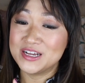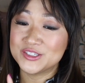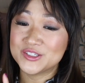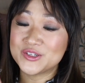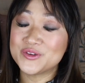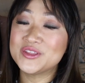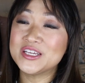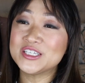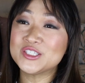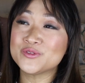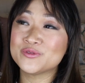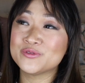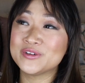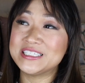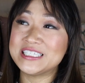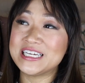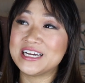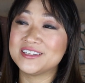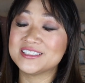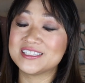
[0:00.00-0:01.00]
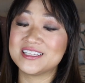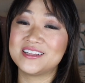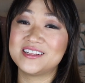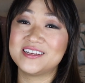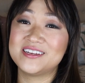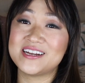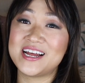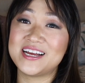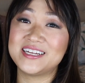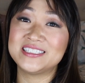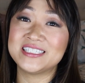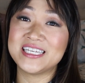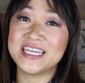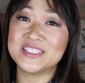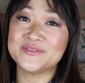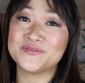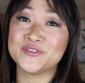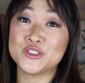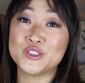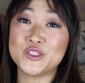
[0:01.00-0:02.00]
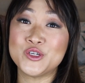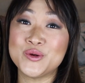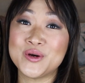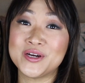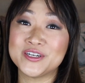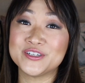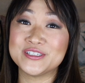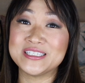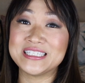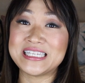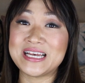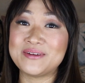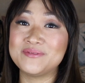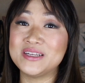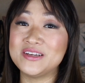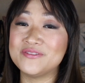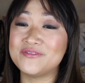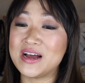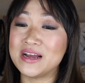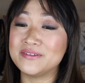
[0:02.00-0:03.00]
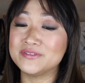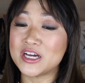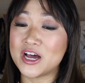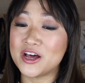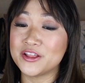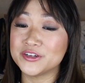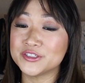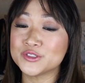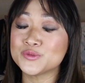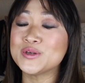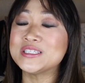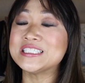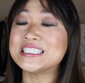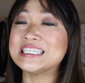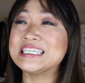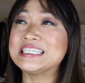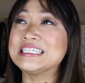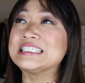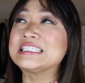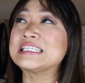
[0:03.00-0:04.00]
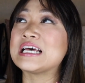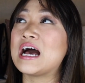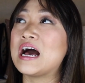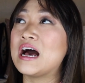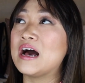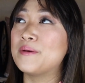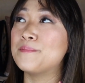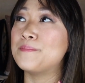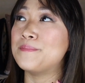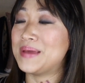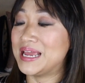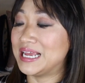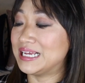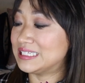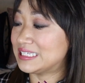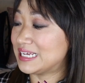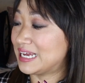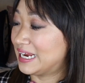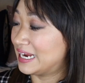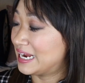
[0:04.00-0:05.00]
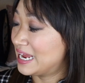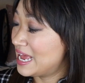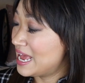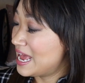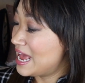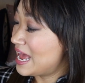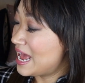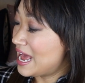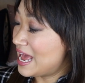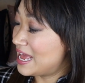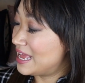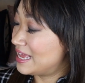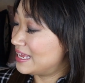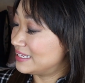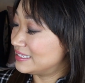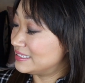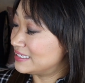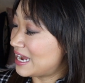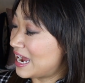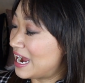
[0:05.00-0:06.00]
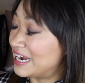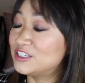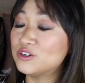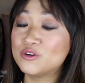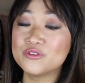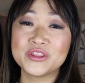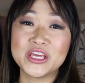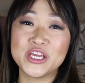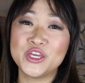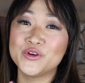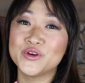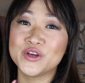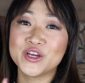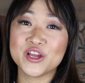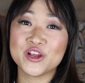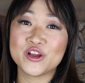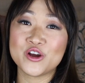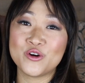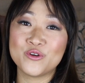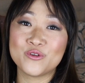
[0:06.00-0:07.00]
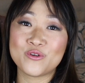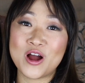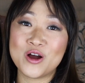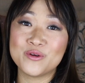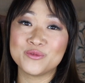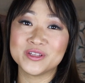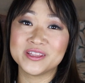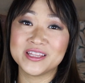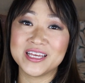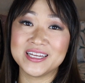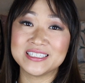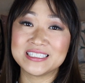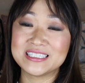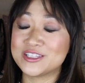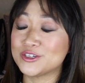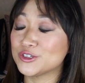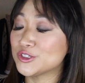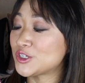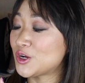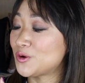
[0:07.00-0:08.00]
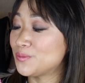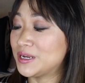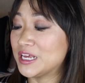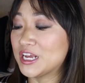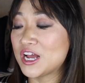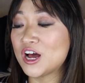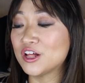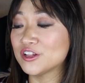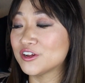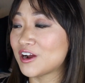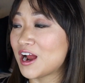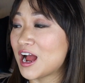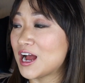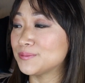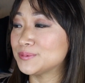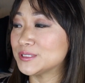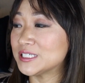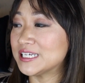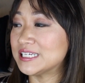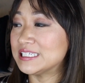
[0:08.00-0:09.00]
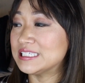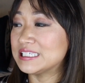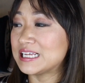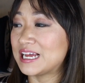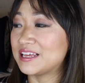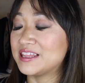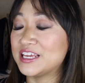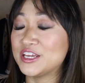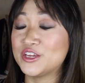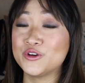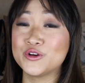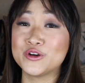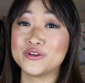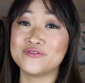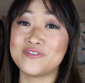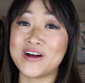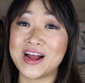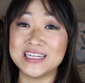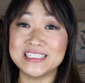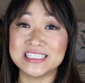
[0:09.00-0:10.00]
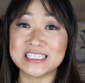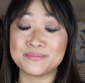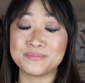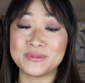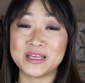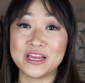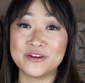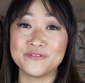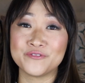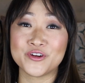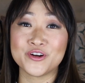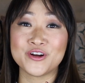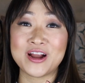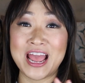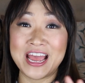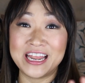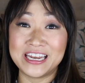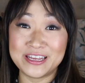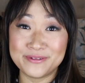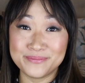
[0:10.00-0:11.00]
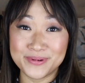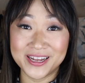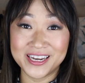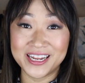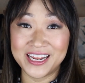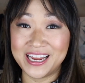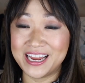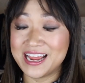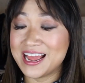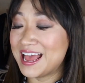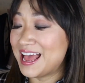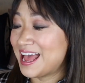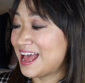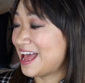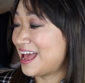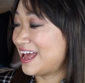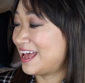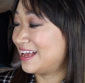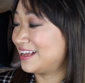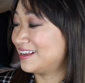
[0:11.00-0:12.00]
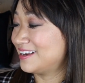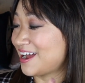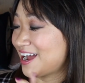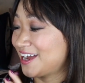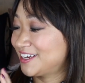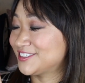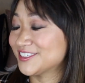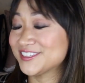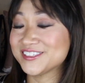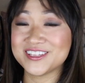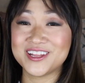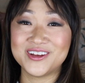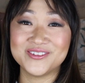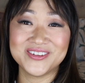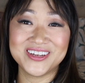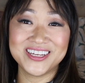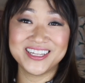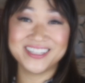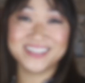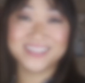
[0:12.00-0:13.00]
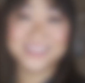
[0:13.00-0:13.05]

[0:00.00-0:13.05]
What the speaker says: So this retails in the United States for $275, which is amazing. And I don't think you could go wrong with this. There's so many color options. I think you could find something for anybody, and I just love it.